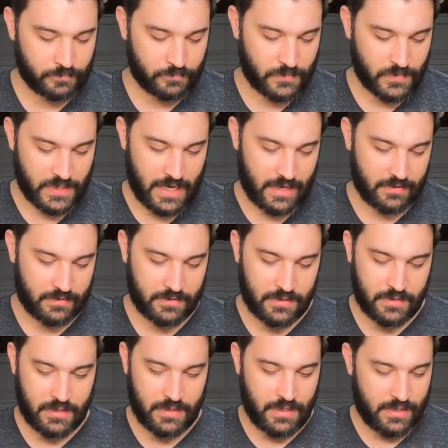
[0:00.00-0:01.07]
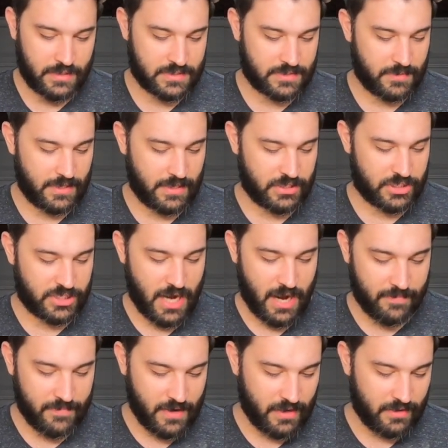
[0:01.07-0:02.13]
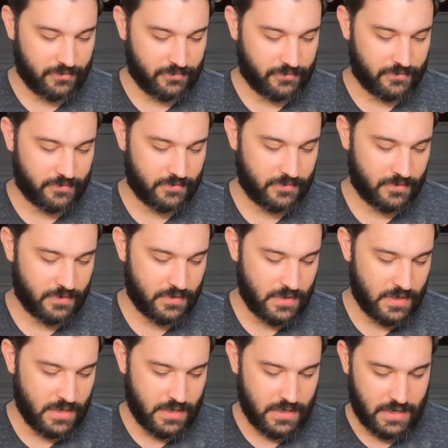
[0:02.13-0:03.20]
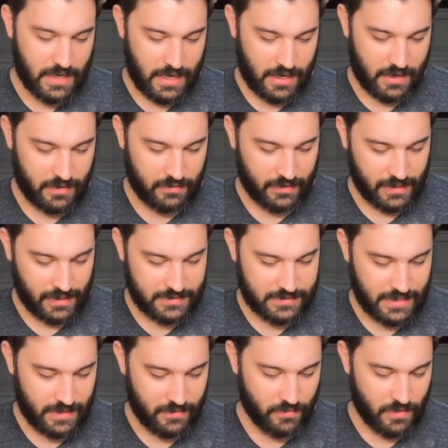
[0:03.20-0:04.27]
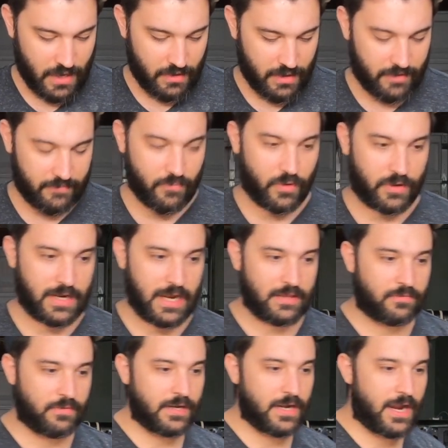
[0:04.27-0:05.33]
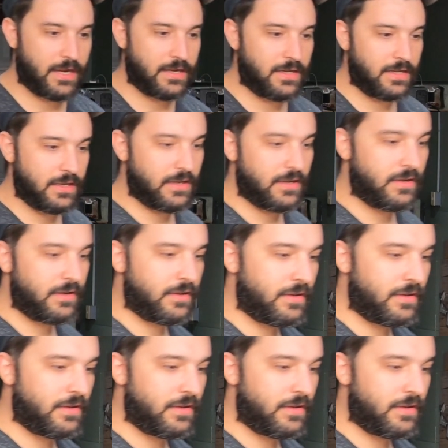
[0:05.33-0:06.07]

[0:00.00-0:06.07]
yeah, it's gonna be a nice shop knife. And like I said, I'll have more K390